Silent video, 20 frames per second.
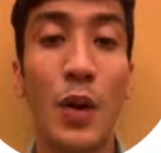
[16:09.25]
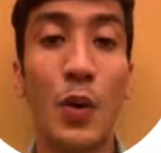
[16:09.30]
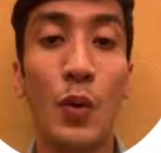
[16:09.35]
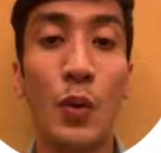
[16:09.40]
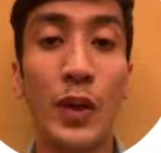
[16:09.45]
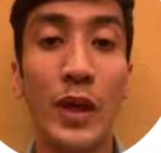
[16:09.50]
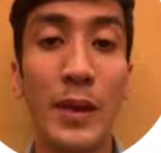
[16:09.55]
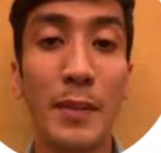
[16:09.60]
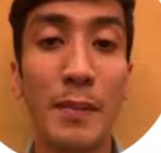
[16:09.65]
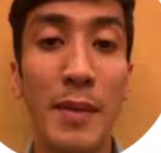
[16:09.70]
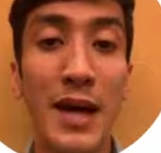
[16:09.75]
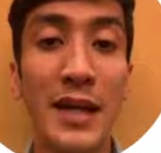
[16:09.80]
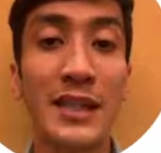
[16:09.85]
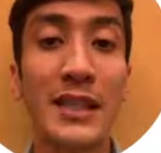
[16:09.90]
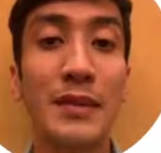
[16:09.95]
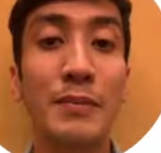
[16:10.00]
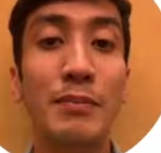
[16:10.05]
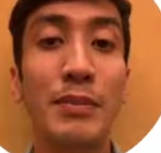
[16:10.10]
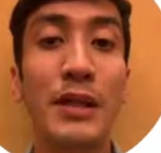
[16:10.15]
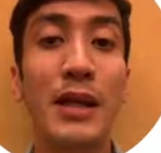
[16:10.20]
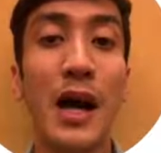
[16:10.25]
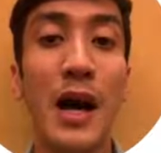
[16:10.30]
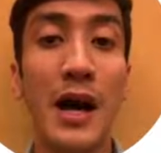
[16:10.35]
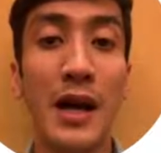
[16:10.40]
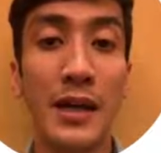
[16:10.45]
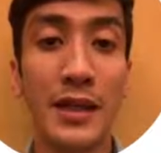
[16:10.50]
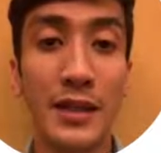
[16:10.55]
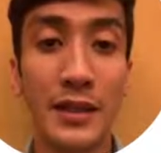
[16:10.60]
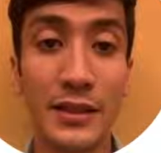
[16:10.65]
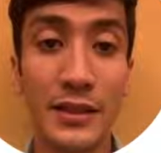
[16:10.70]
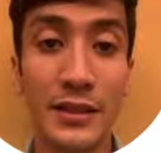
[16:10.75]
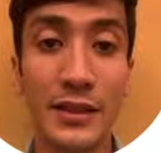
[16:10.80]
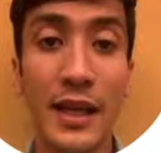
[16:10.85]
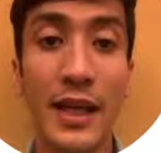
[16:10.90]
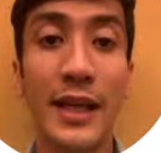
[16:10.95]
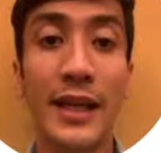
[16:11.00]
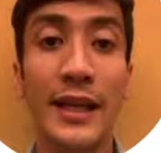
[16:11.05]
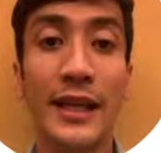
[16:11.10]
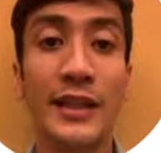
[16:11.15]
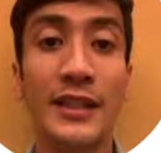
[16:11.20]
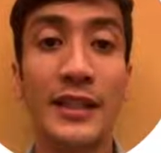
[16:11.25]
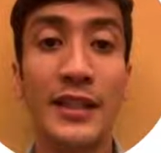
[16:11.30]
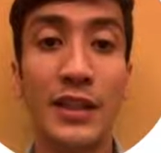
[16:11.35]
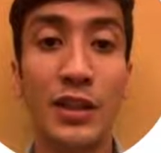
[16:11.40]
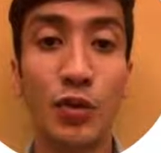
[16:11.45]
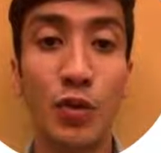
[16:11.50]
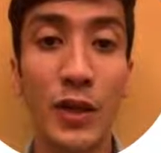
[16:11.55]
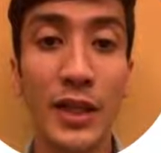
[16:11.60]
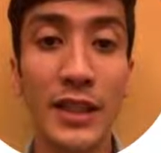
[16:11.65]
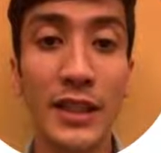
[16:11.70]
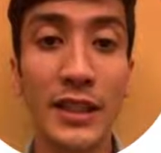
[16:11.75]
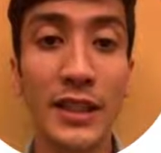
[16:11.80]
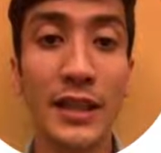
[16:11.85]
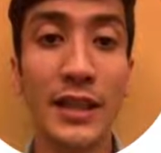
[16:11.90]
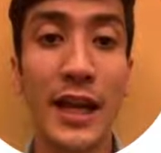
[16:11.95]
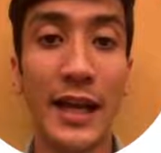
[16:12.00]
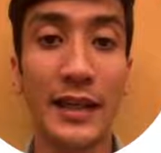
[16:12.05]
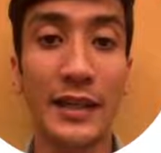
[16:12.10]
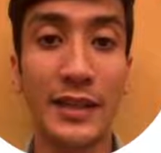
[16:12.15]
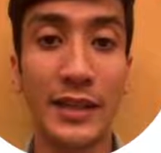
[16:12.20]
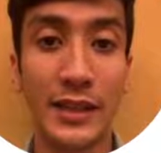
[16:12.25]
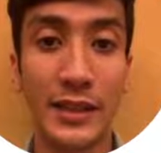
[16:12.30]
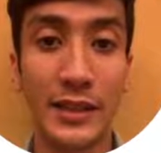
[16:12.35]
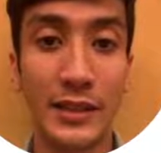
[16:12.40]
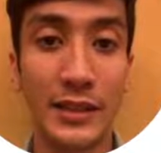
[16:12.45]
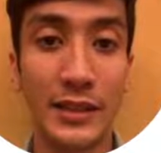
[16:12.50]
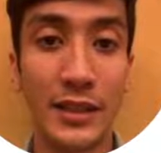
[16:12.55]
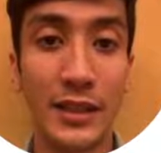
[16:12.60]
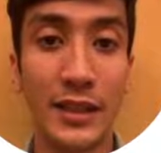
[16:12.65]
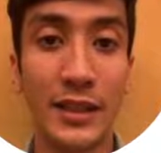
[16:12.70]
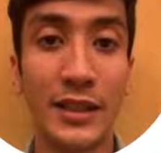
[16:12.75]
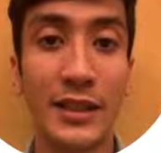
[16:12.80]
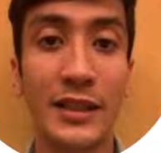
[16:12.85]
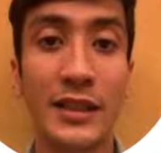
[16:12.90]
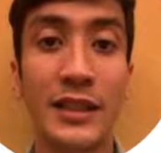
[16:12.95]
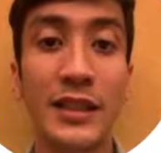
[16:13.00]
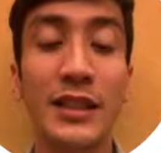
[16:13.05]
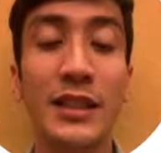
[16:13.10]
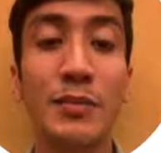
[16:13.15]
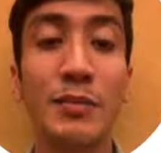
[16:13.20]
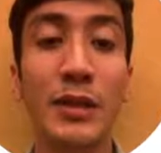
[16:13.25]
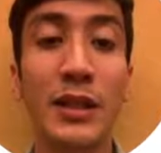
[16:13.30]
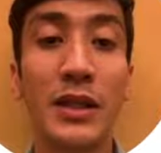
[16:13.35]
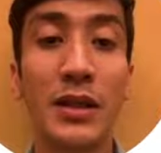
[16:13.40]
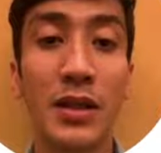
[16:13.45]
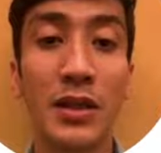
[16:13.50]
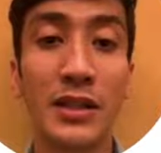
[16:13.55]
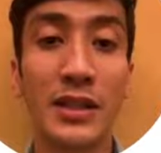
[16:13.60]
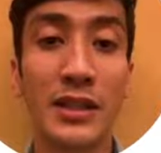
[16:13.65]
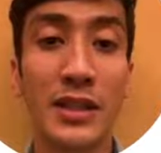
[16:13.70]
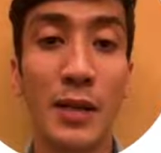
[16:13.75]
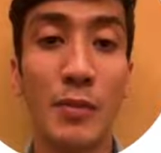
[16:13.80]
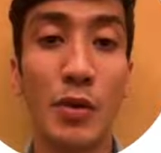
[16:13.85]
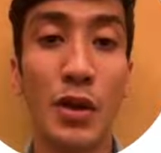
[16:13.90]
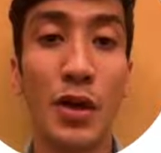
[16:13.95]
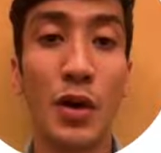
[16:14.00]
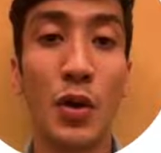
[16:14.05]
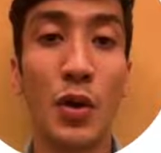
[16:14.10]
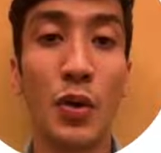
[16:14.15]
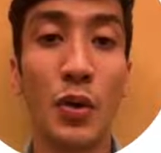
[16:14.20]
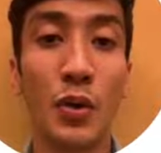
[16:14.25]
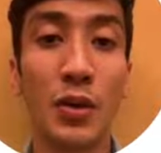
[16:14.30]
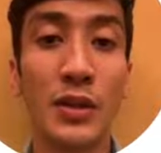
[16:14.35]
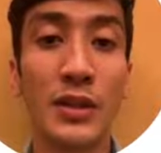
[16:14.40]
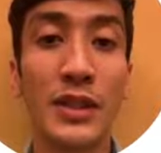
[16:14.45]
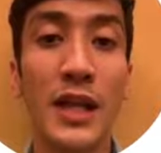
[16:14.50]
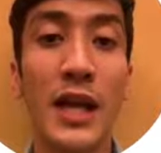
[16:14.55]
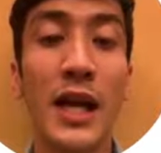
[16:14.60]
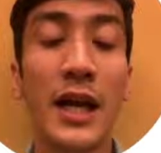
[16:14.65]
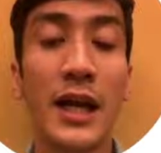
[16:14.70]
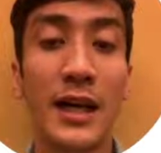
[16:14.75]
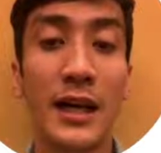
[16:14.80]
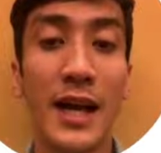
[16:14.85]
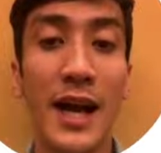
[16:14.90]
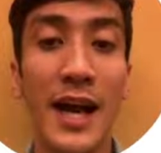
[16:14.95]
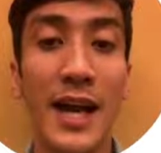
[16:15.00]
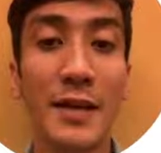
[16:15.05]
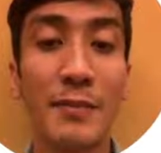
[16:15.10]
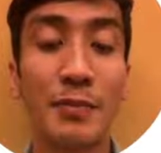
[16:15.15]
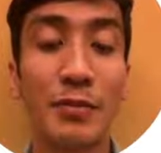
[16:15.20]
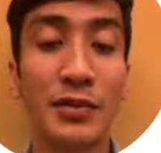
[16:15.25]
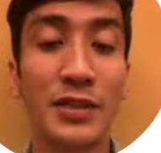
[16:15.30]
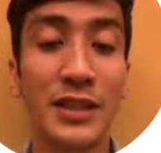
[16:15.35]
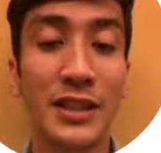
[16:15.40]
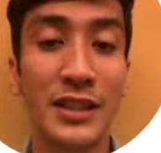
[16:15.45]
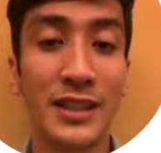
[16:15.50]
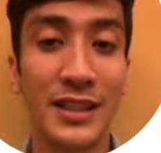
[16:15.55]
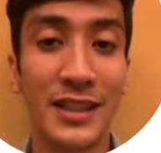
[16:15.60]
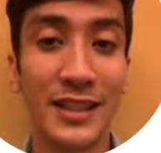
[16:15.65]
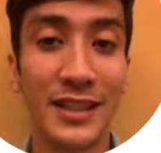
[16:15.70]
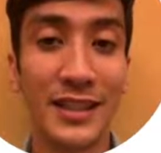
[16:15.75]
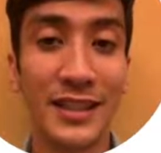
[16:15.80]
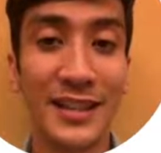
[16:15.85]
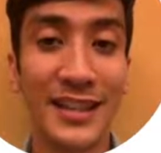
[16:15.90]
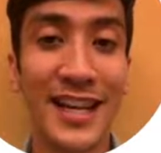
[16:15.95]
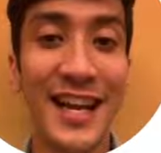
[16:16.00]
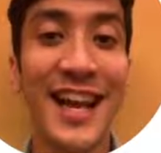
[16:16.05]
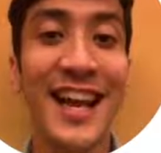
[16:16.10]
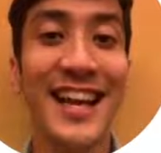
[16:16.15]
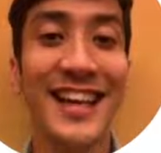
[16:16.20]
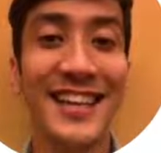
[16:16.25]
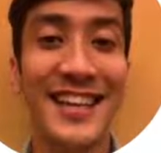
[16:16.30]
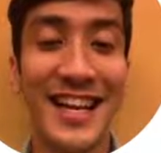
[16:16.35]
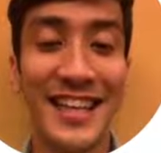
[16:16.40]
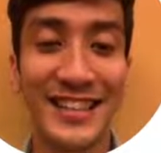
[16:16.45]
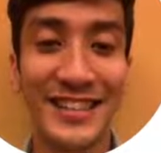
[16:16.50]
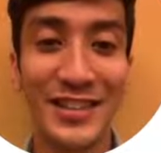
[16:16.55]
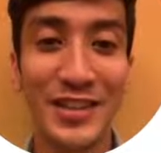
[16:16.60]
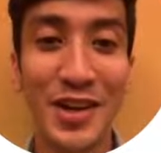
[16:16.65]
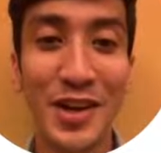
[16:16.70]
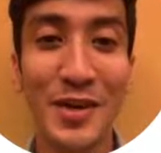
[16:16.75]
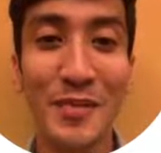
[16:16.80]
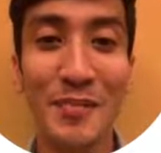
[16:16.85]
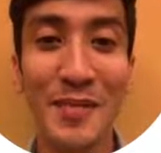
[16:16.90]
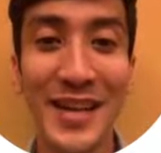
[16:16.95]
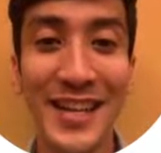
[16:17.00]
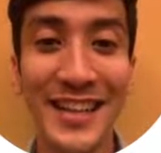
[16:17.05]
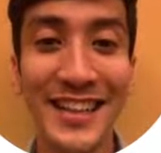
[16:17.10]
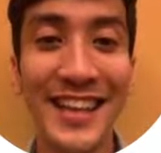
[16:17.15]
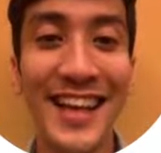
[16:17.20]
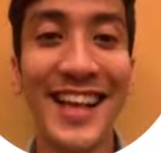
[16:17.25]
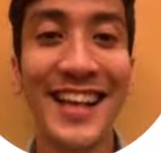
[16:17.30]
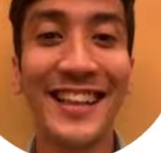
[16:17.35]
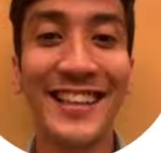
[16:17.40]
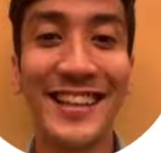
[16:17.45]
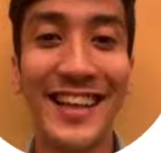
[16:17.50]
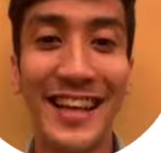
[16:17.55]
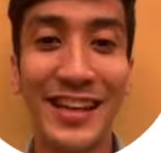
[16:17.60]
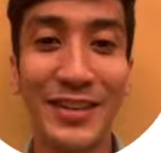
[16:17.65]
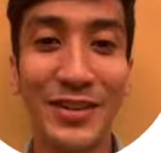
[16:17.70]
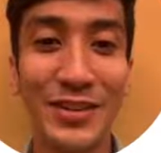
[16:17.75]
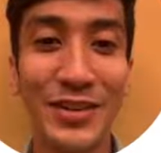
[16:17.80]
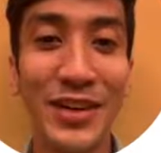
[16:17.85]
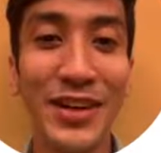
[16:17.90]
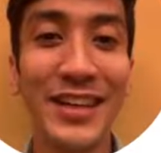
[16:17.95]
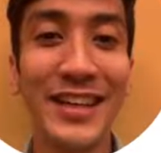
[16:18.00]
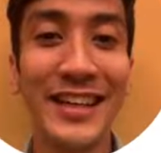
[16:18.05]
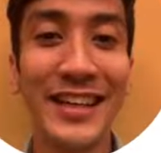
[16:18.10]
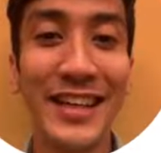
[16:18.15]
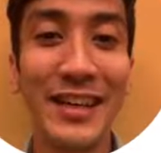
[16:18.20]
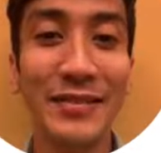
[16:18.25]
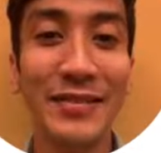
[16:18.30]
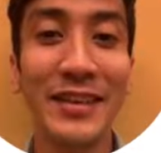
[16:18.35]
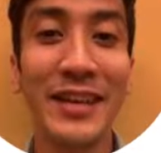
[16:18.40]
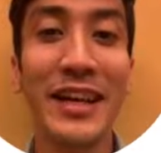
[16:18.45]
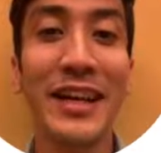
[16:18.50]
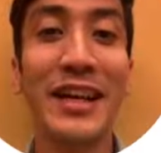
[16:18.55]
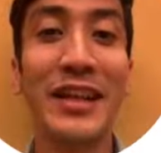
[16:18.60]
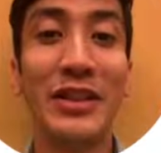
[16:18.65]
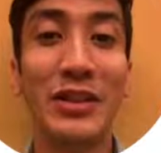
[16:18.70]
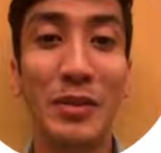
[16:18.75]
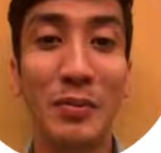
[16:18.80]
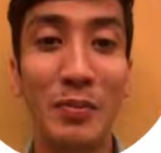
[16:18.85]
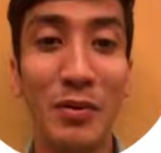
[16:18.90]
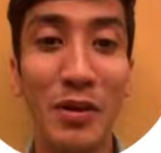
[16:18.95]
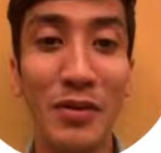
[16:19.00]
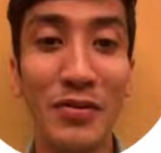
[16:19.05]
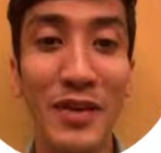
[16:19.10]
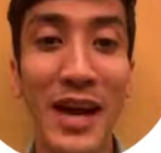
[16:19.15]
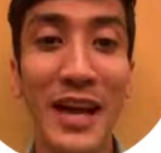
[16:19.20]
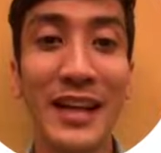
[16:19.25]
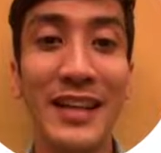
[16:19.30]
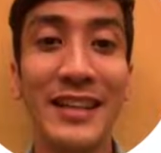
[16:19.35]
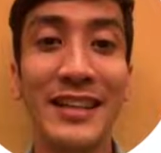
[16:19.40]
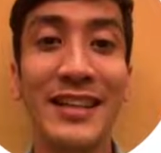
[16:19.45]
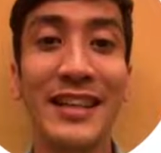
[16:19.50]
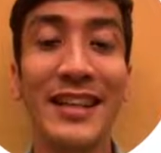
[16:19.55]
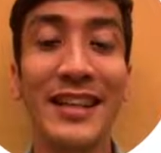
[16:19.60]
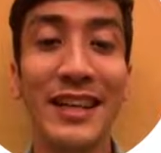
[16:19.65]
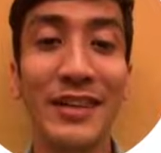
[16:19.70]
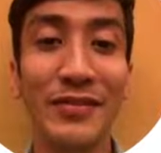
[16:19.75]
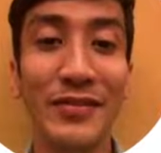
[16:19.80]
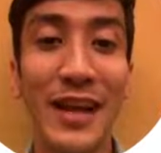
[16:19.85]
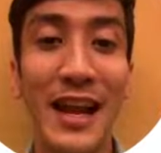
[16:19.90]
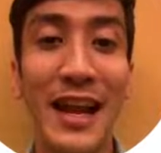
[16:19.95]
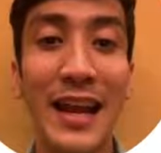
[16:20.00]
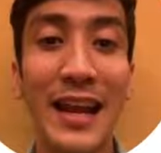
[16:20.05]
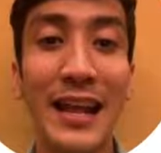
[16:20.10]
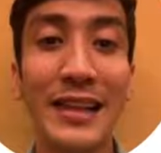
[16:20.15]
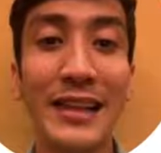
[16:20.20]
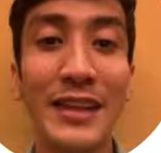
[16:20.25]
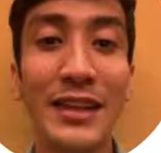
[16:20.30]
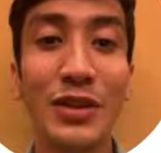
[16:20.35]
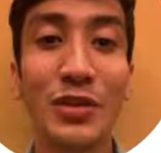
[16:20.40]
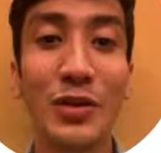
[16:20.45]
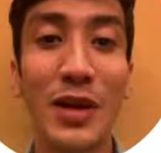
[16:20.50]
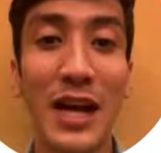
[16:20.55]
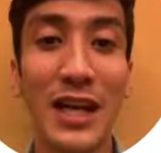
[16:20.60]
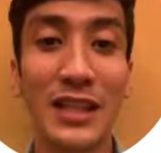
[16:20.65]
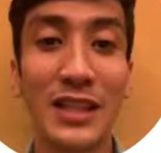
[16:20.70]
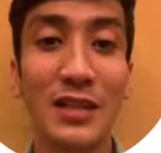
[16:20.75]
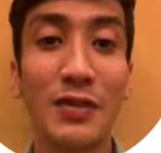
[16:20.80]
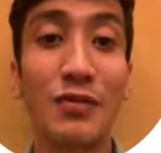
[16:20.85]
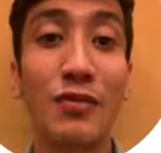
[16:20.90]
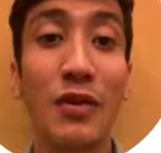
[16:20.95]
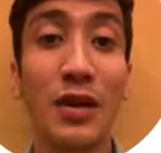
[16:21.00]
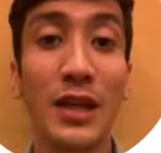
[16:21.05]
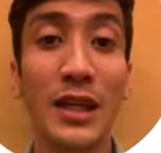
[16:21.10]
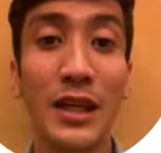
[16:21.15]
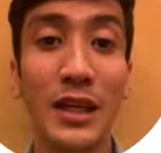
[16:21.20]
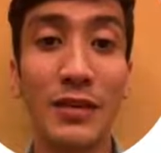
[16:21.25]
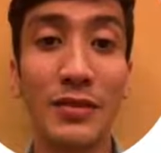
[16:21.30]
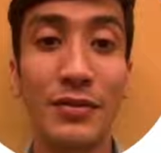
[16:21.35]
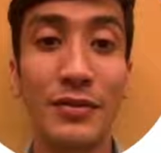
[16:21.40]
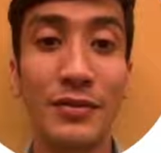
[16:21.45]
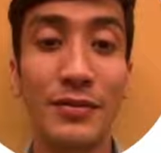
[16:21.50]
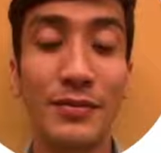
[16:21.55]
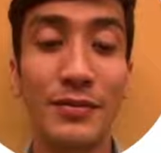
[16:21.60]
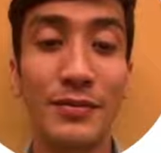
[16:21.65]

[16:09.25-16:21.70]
We must be honest in situations like this. Just because someone holds a high position does not mean they do not need to provide a leave letter to us for leave.